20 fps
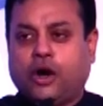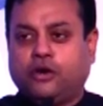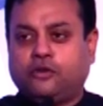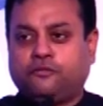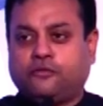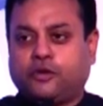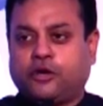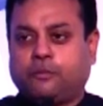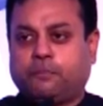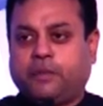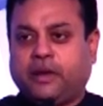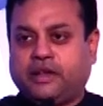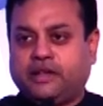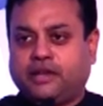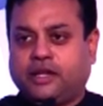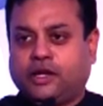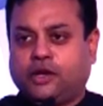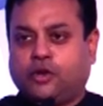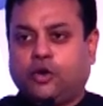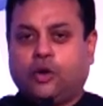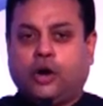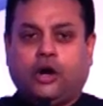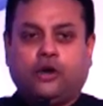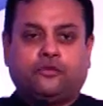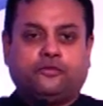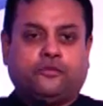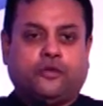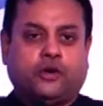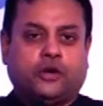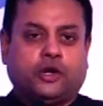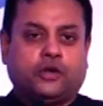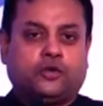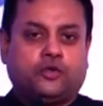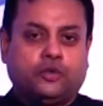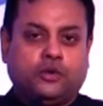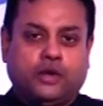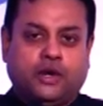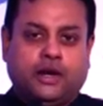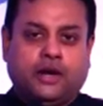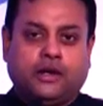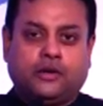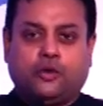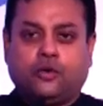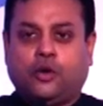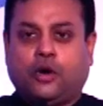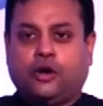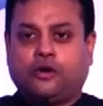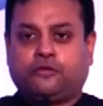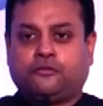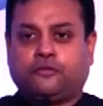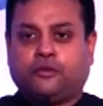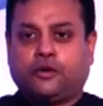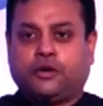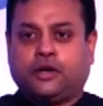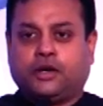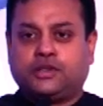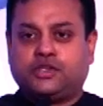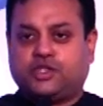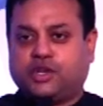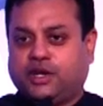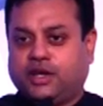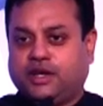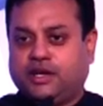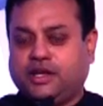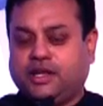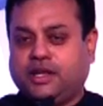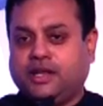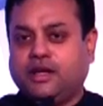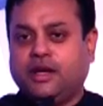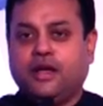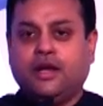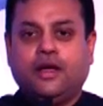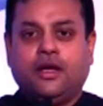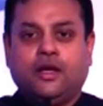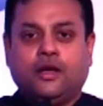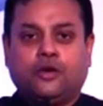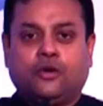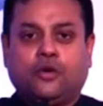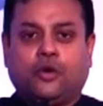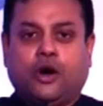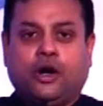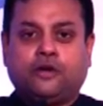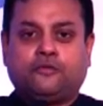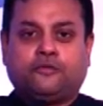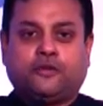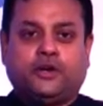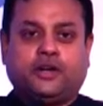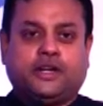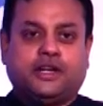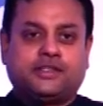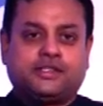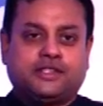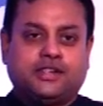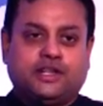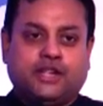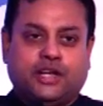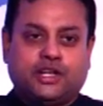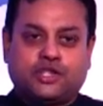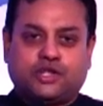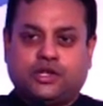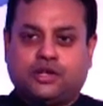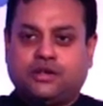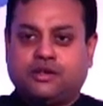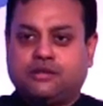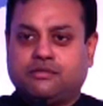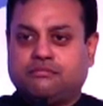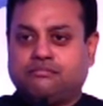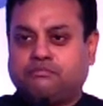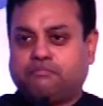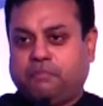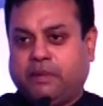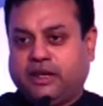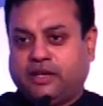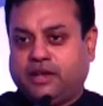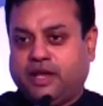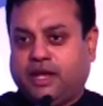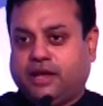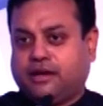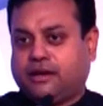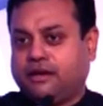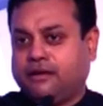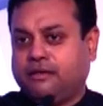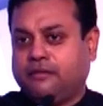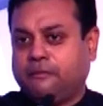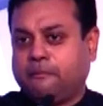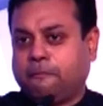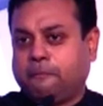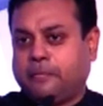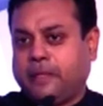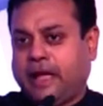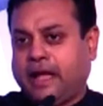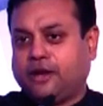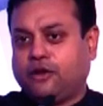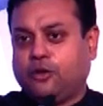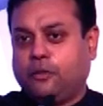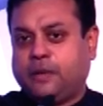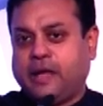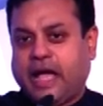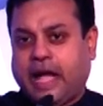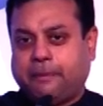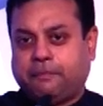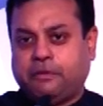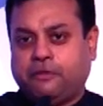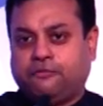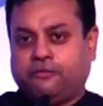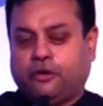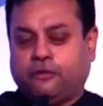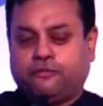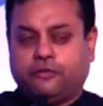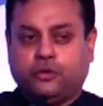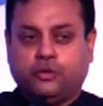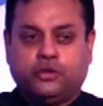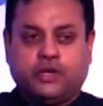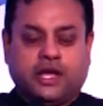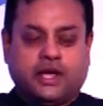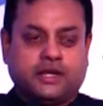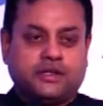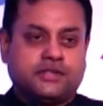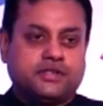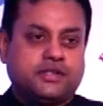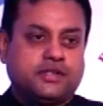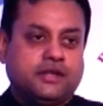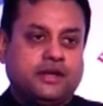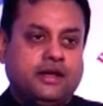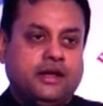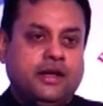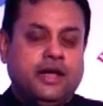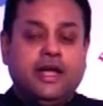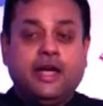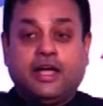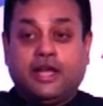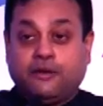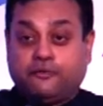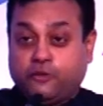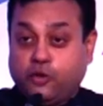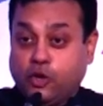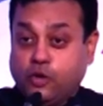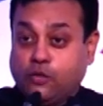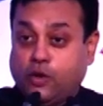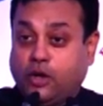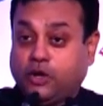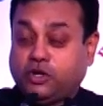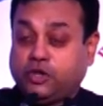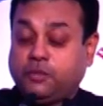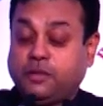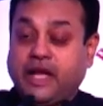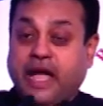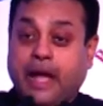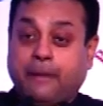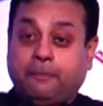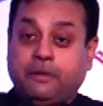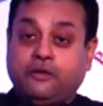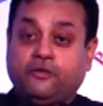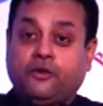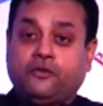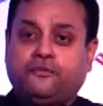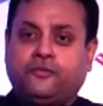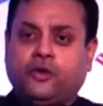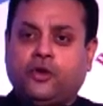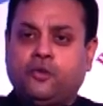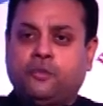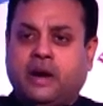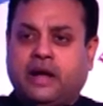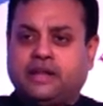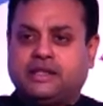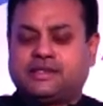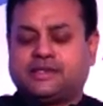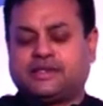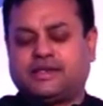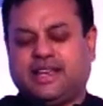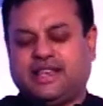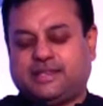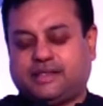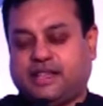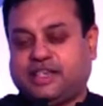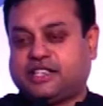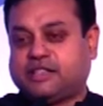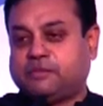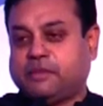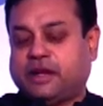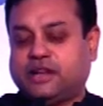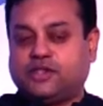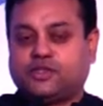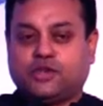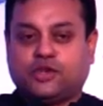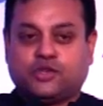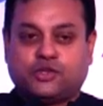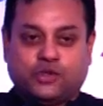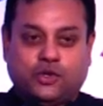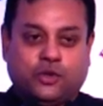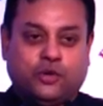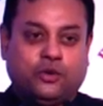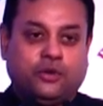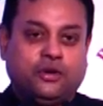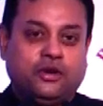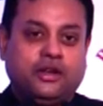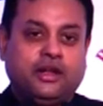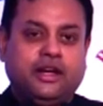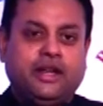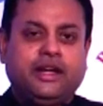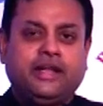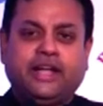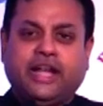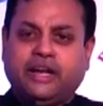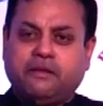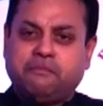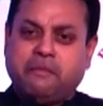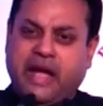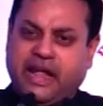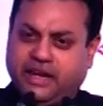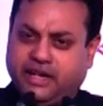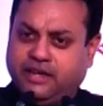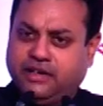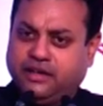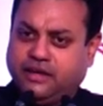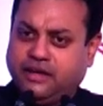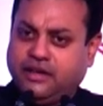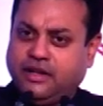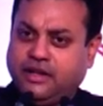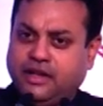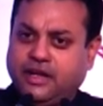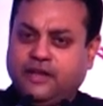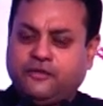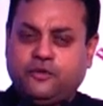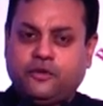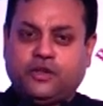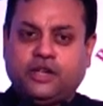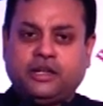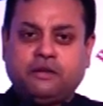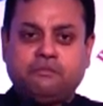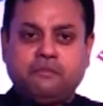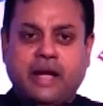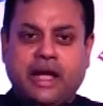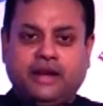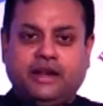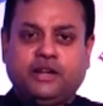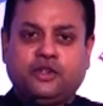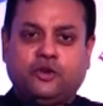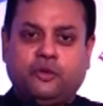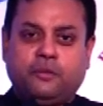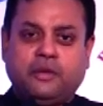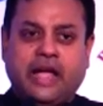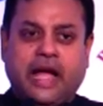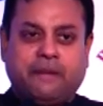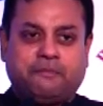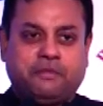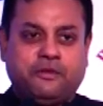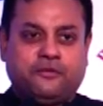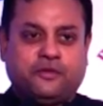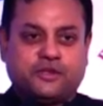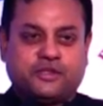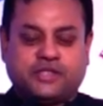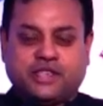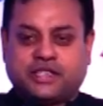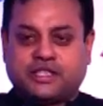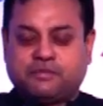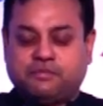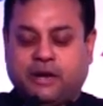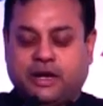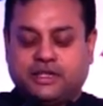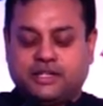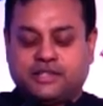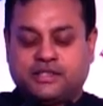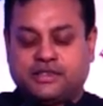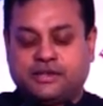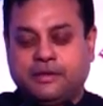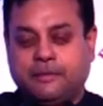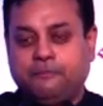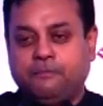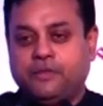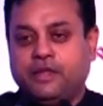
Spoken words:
out for a picnic, go out for a tour, go out for a journey, go out for a destination picnic, and will be happy for a few days. If you want to be happy for a few months, say 6 months or so, get married. If you get married, you'll be happy for 6 months.